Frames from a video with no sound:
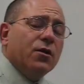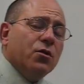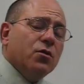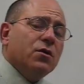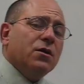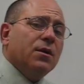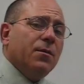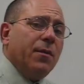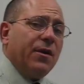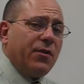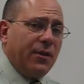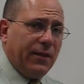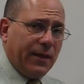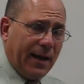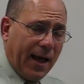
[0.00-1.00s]
Using the
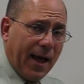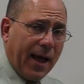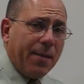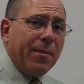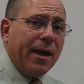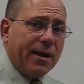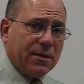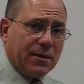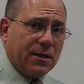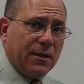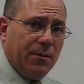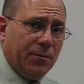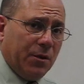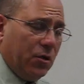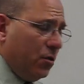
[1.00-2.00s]
method that I'm asking
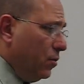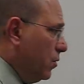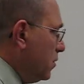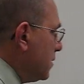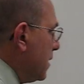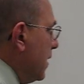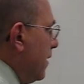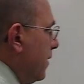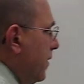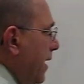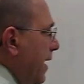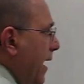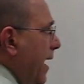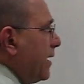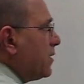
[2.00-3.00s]
them to use,
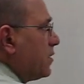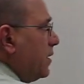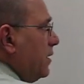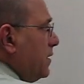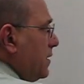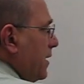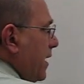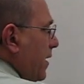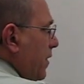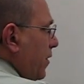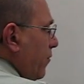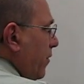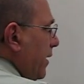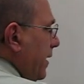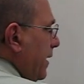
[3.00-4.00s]
they actually say
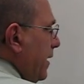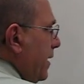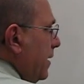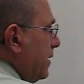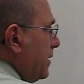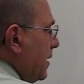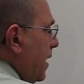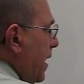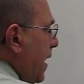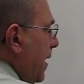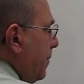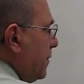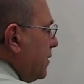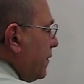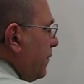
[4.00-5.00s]
3
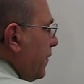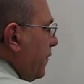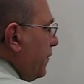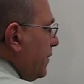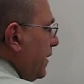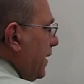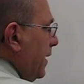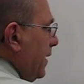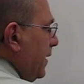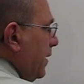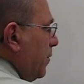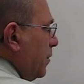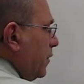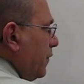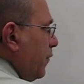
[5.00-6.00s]
times 15
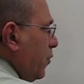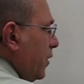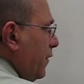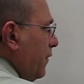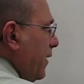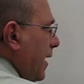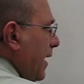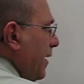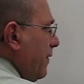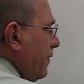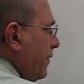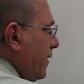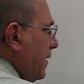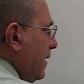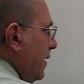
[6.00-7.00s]
equals 45,
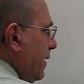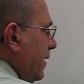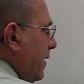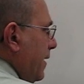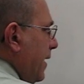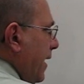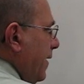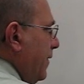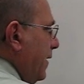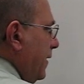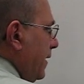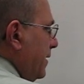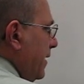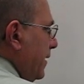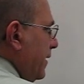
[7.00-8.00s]
and then
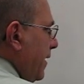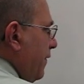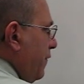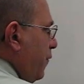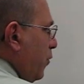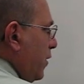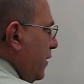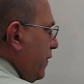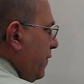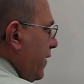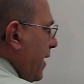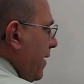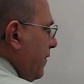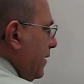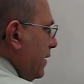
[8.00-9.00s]
they take that
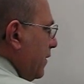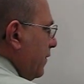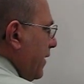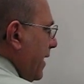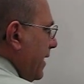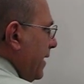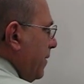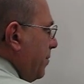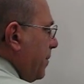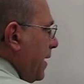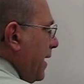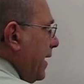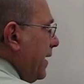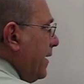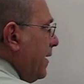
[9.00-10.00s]
45 and divide it
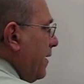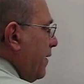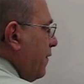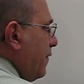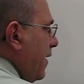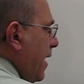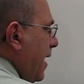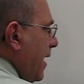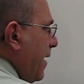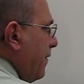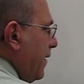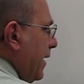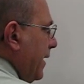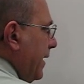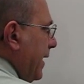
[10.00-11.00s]
by 5
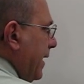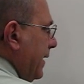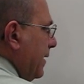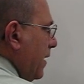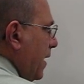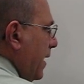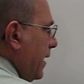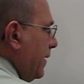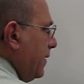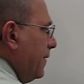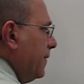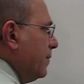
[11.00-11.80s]
and get 9.